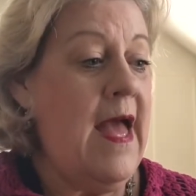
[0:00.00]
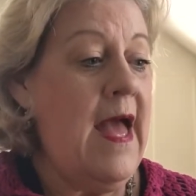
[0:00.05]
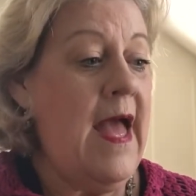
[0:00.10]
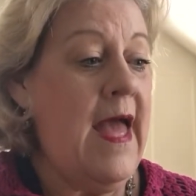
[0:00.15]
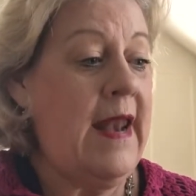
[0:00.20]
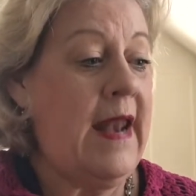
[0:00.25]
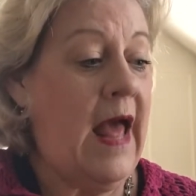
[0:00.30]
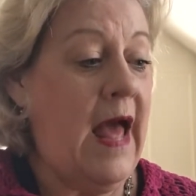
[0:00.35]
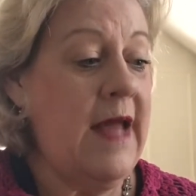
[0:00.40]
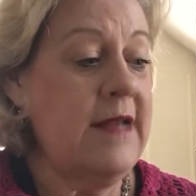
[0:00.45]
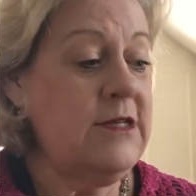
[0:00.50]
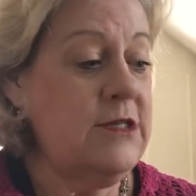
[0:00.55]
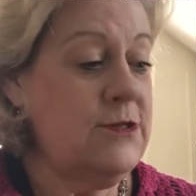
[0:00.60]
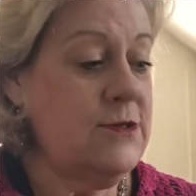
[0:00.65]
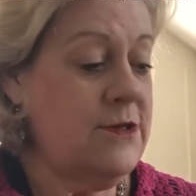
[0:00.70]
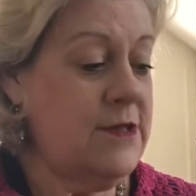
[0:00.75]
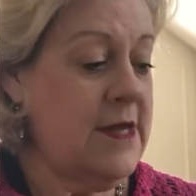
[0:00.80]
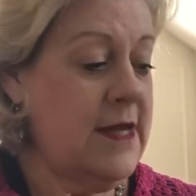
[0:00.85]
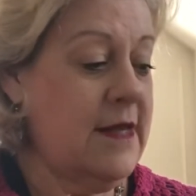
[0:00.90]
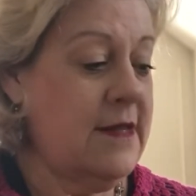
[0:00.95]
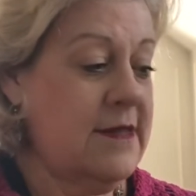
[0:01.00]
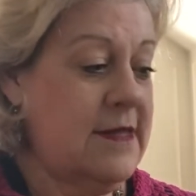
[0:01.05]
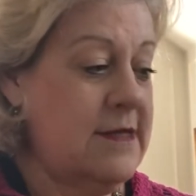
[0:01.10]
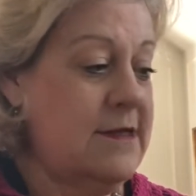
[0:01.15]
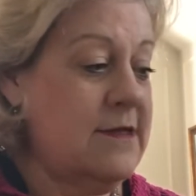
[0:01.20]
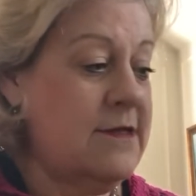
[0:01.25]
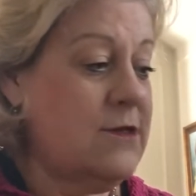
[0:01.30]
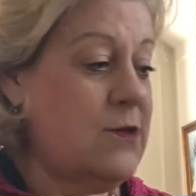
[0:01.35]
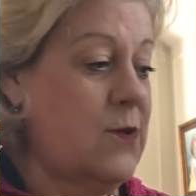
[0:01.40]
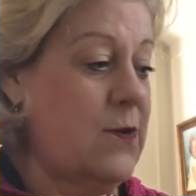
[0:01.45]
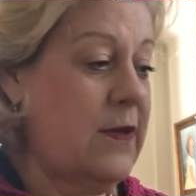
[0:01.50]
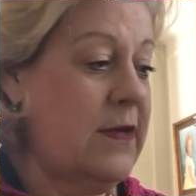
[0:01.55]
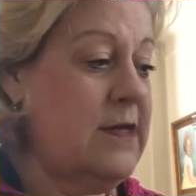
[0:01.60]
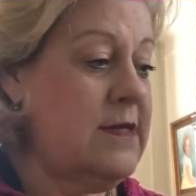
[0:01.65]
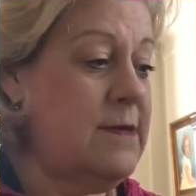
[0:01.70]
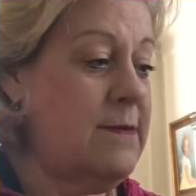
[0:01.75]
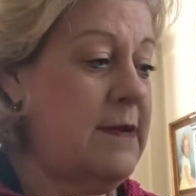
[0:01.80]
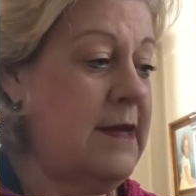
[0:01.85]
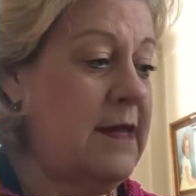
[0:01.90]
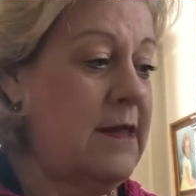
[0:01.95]
And I do think this is going
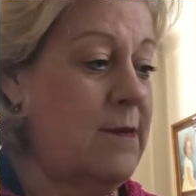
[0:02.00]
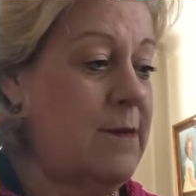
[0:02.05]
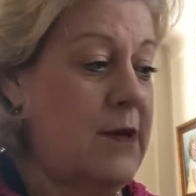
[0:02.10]
to be the